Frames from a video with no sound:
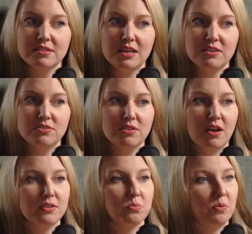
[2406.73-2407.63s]
They do
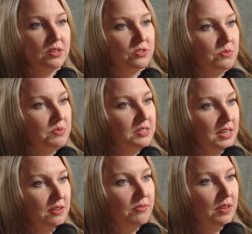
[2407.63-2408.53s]
not want to
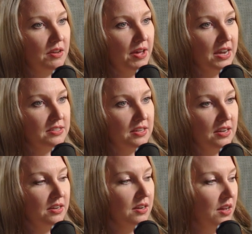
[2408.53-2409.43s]
receive a
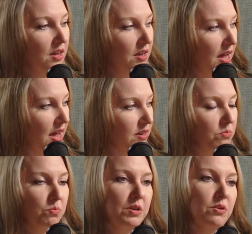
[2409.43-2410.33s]
vaccine and
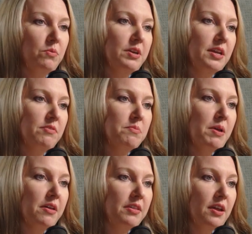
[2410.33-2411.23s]
we don't want to give them
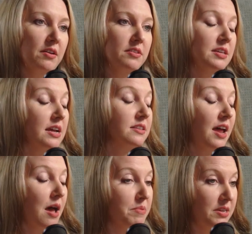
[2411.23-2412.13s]
healthcare. This hasn't
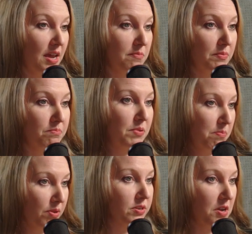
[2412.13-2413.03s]
happened yet, but
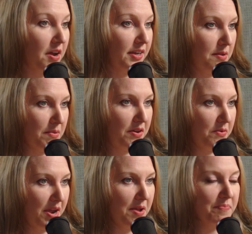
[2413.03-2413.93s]
people are talking about it,
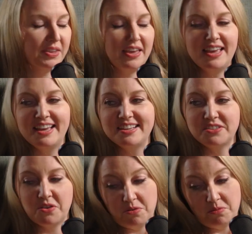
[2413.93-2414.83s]
right?
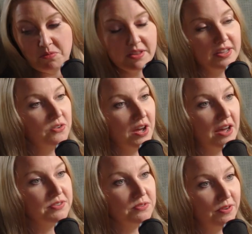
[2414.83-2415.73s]
So, well, then you
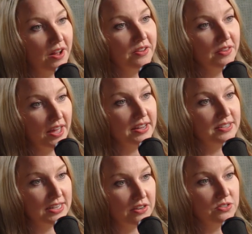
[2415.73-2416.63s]
have to follow that
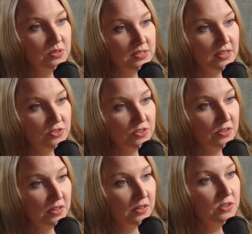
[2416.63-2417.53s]
down to its logical
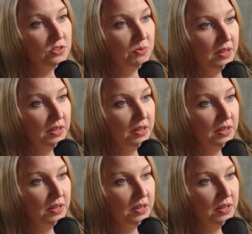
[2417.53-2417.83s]
conclusion.